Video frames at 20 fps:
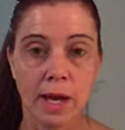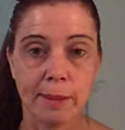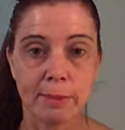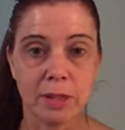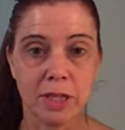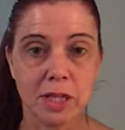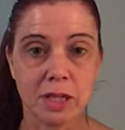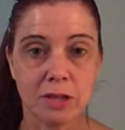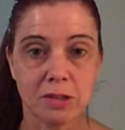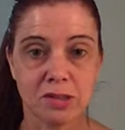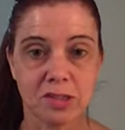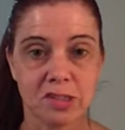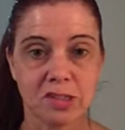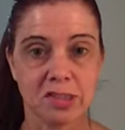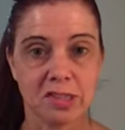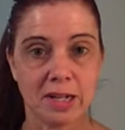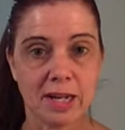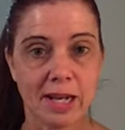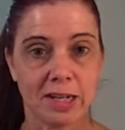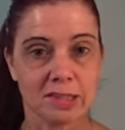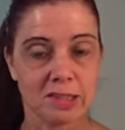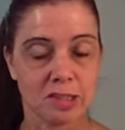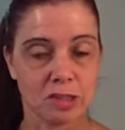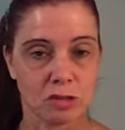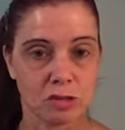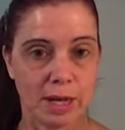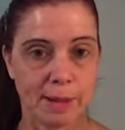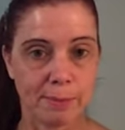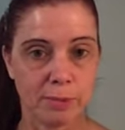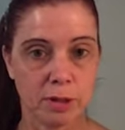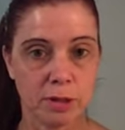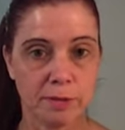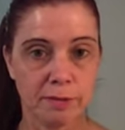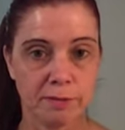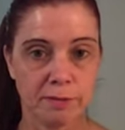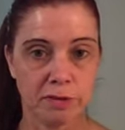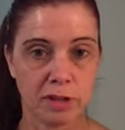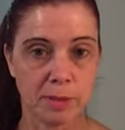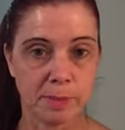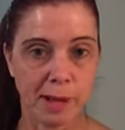I'm going to use this today as a scraper
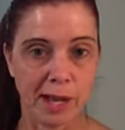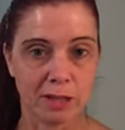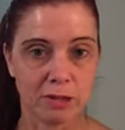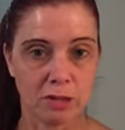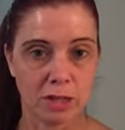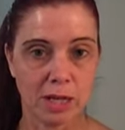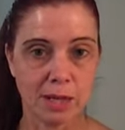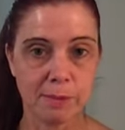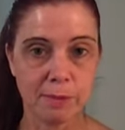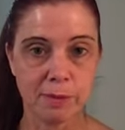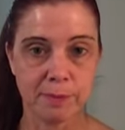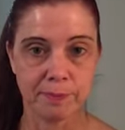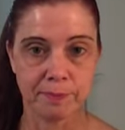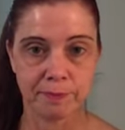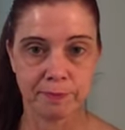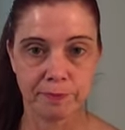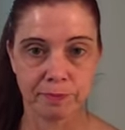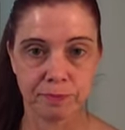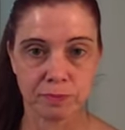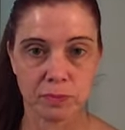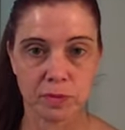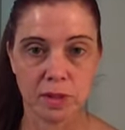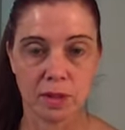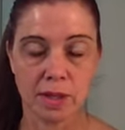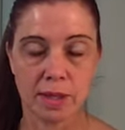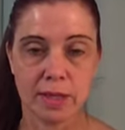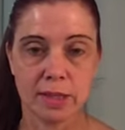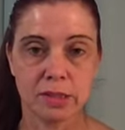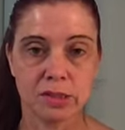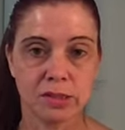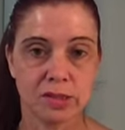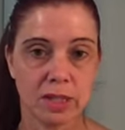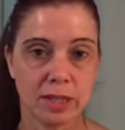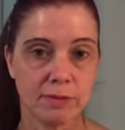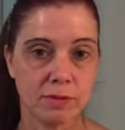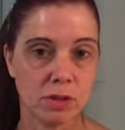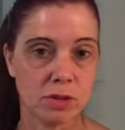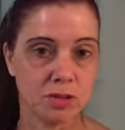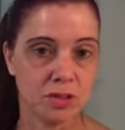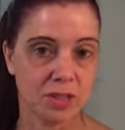for the bathtub
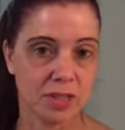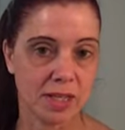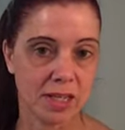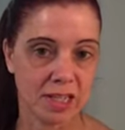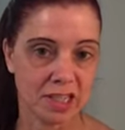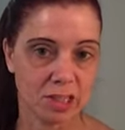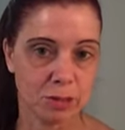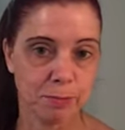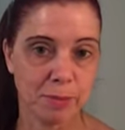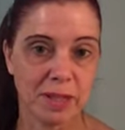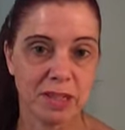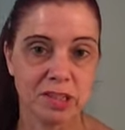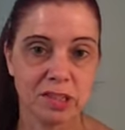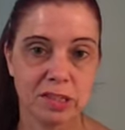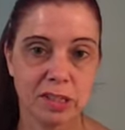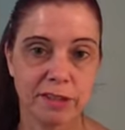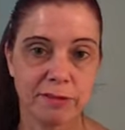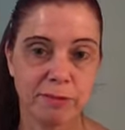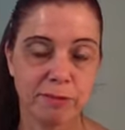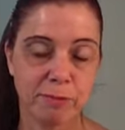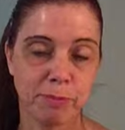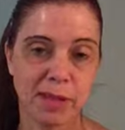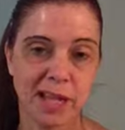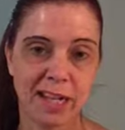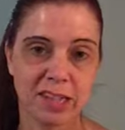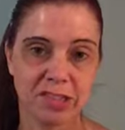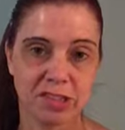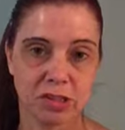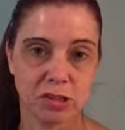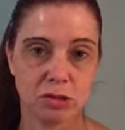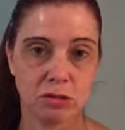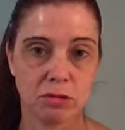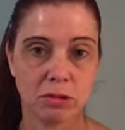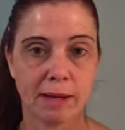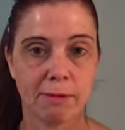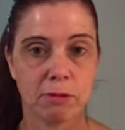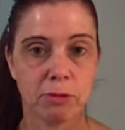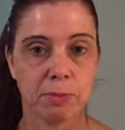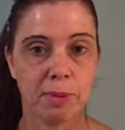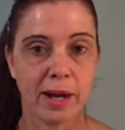instead of using an expensive plastic tool
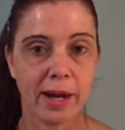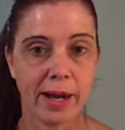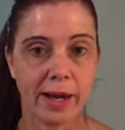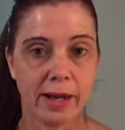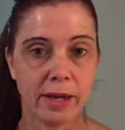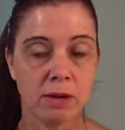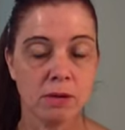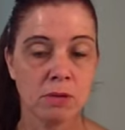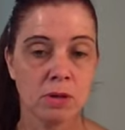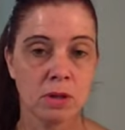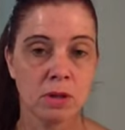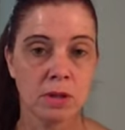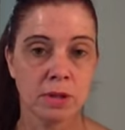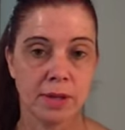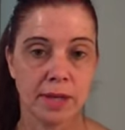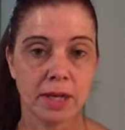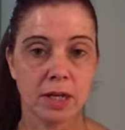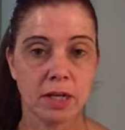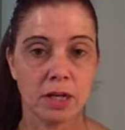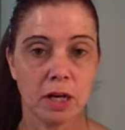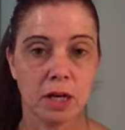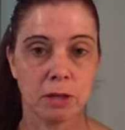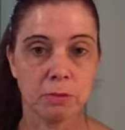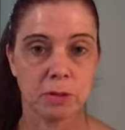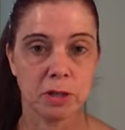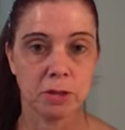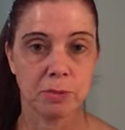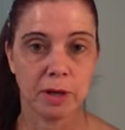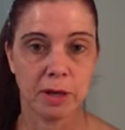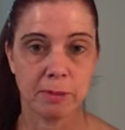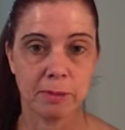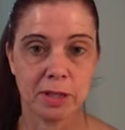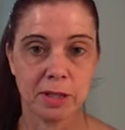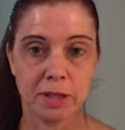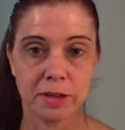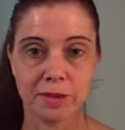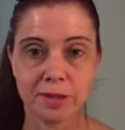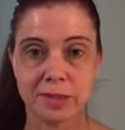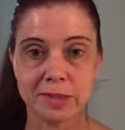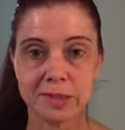I would buy in a hardware department,
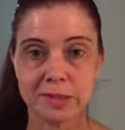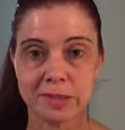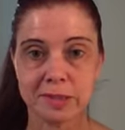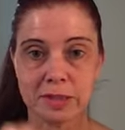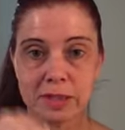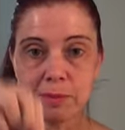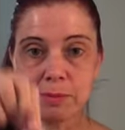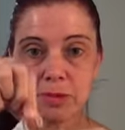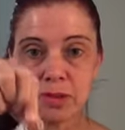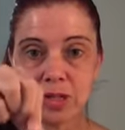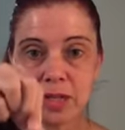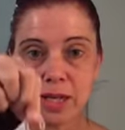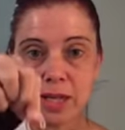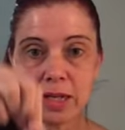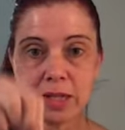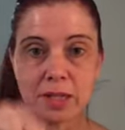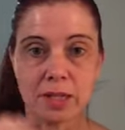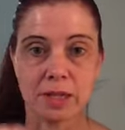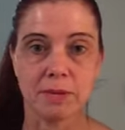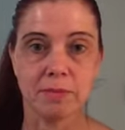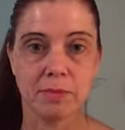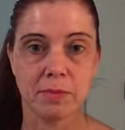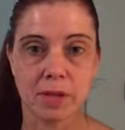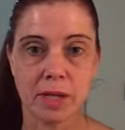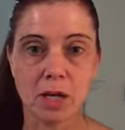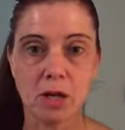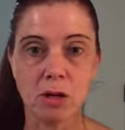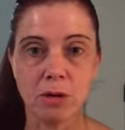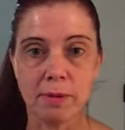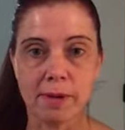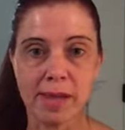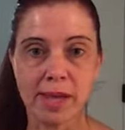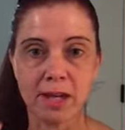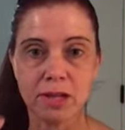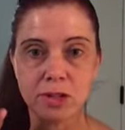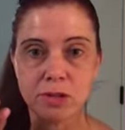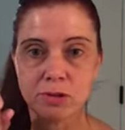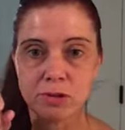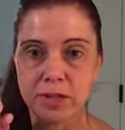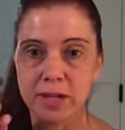this comes in handy. Oh,
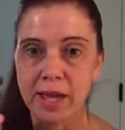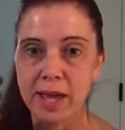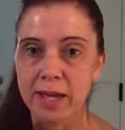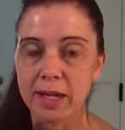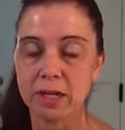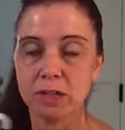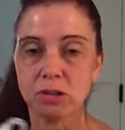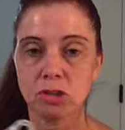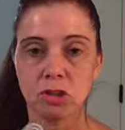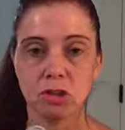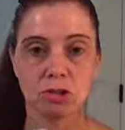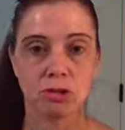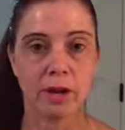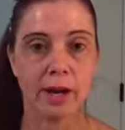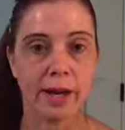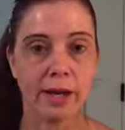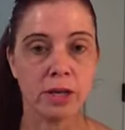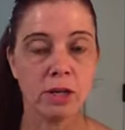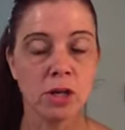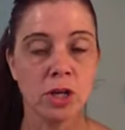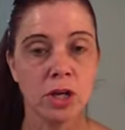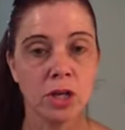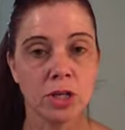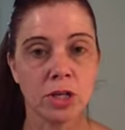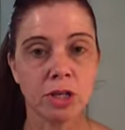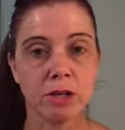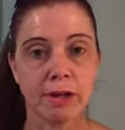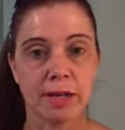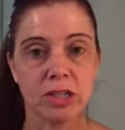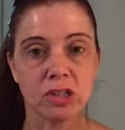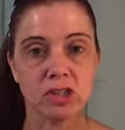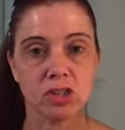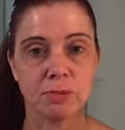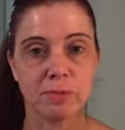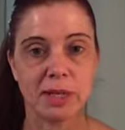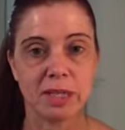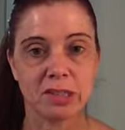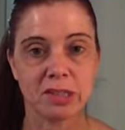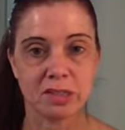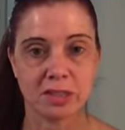and you can hang it to dry your
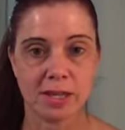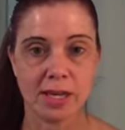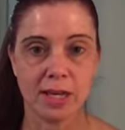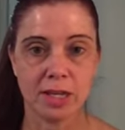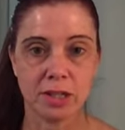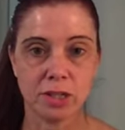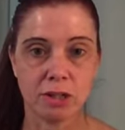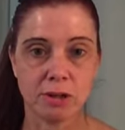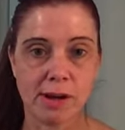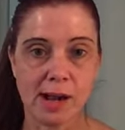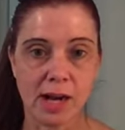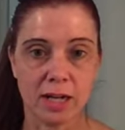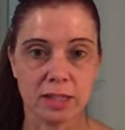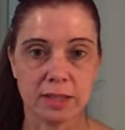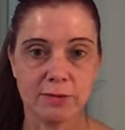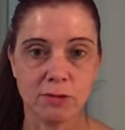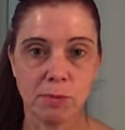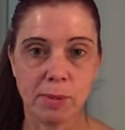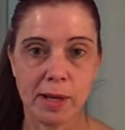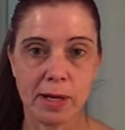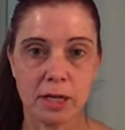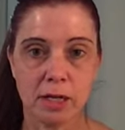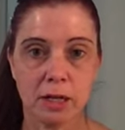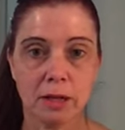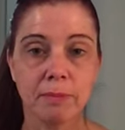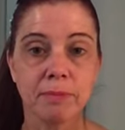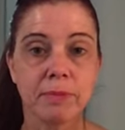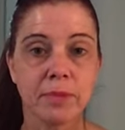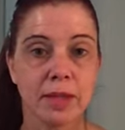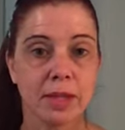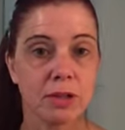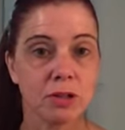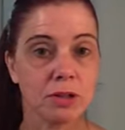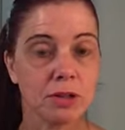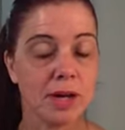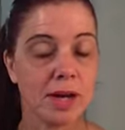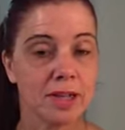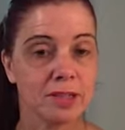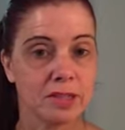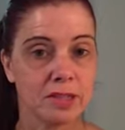intimates and your active apparel in your
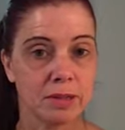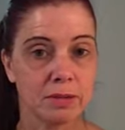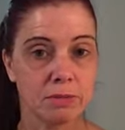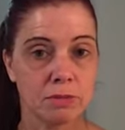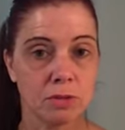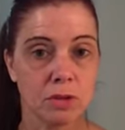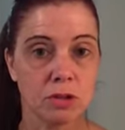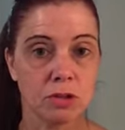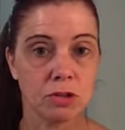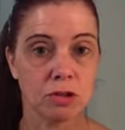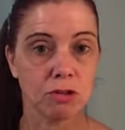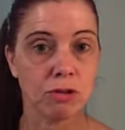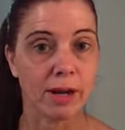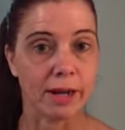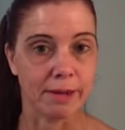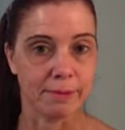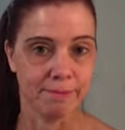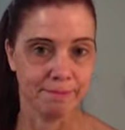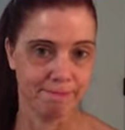closet to dry.